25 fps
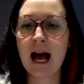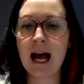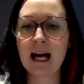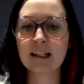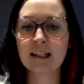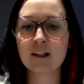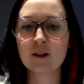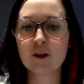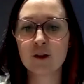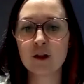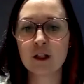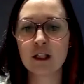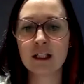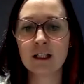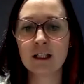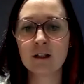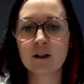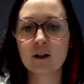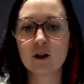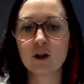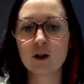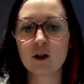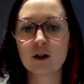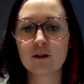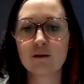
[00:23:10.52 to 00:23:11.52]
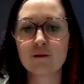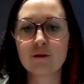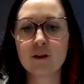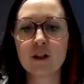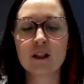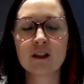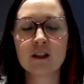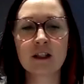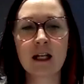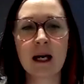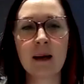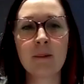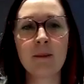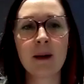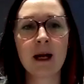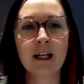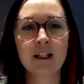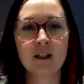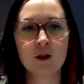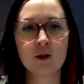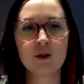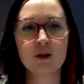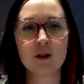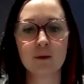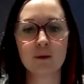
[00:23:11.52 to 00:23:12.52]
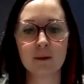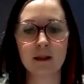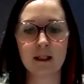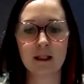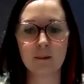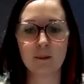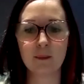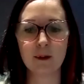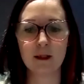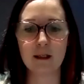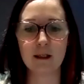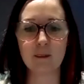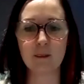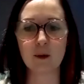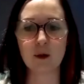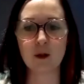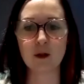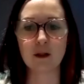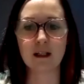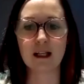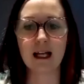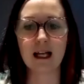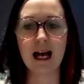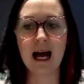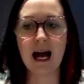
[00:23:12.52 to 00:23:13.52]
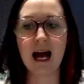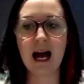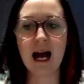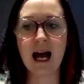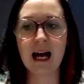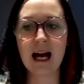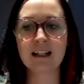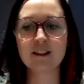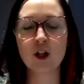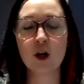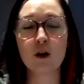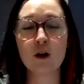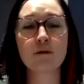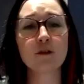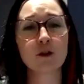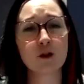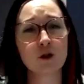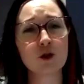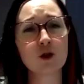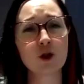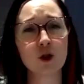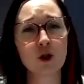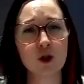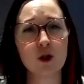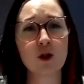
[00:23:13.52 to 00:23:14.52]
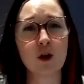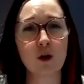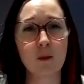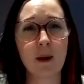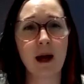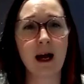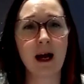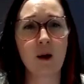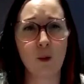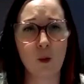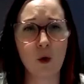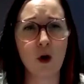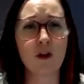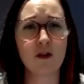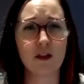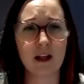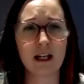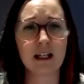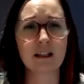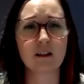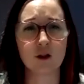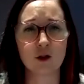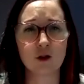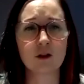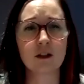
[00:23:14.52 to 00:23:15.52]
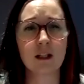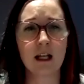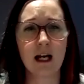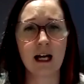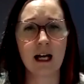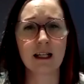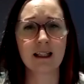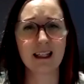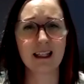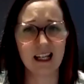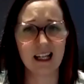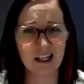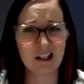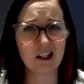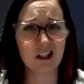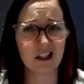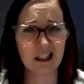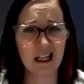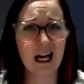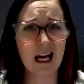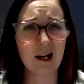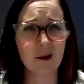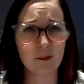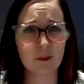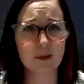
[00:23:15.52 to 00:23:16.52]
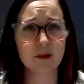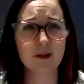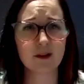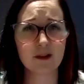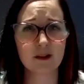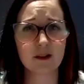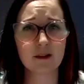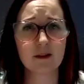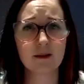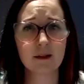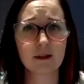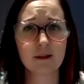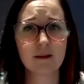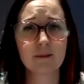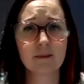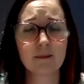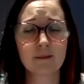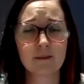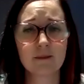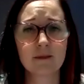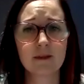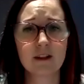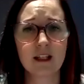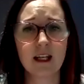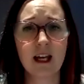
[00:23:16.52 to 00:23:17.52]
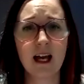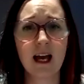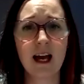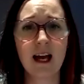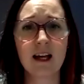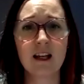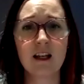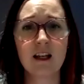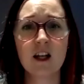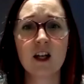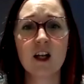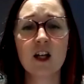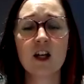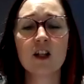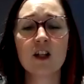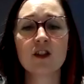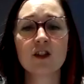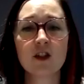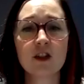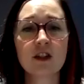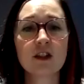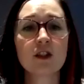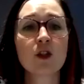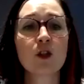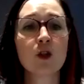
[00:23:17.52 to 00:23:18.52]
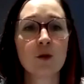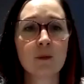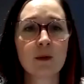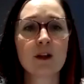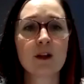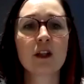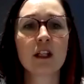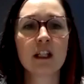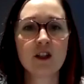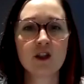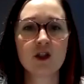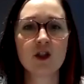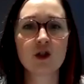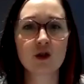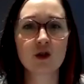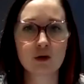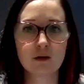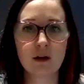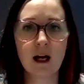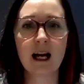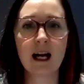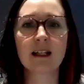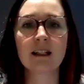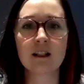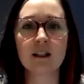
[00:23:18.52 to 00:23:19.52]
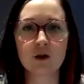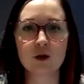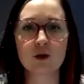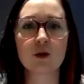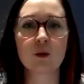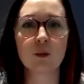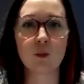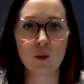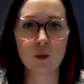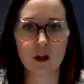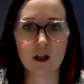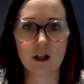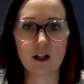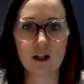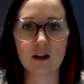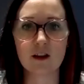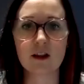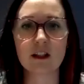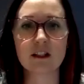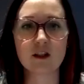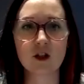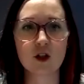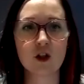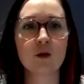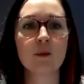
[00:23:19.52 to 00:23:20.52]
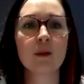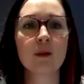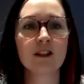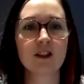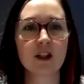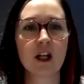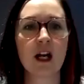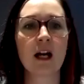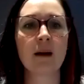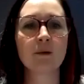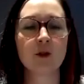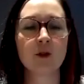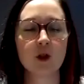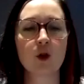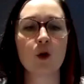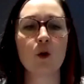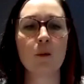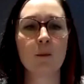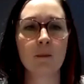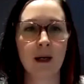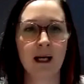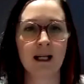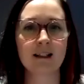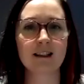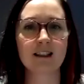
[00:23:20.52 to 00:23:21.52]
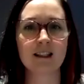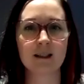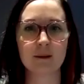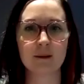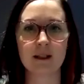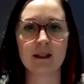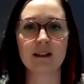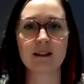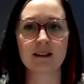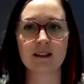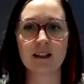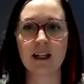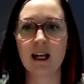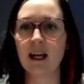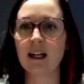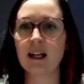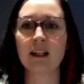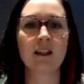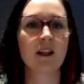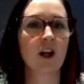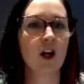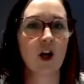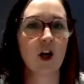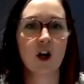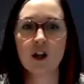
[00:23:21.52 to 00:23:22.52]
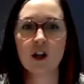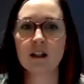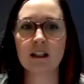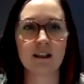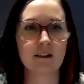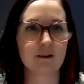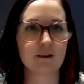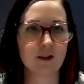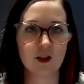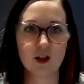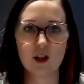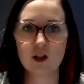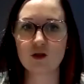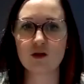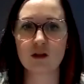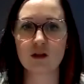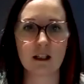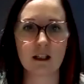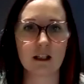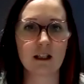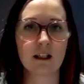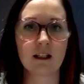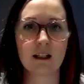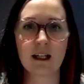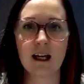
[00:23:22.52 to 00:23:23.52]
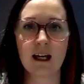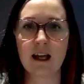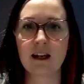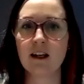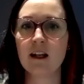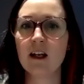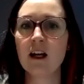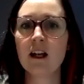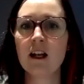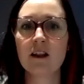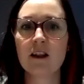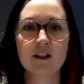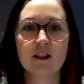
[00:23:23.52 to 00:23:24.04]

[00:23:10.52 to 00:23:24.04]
And I think the first time I used to meet people, I'd often talk about what that'd look like and a lapse. Yeah. So there's going to be things you try and it doesn't work. There's going to be times you come back to me and say, Holly, I've started drinking again.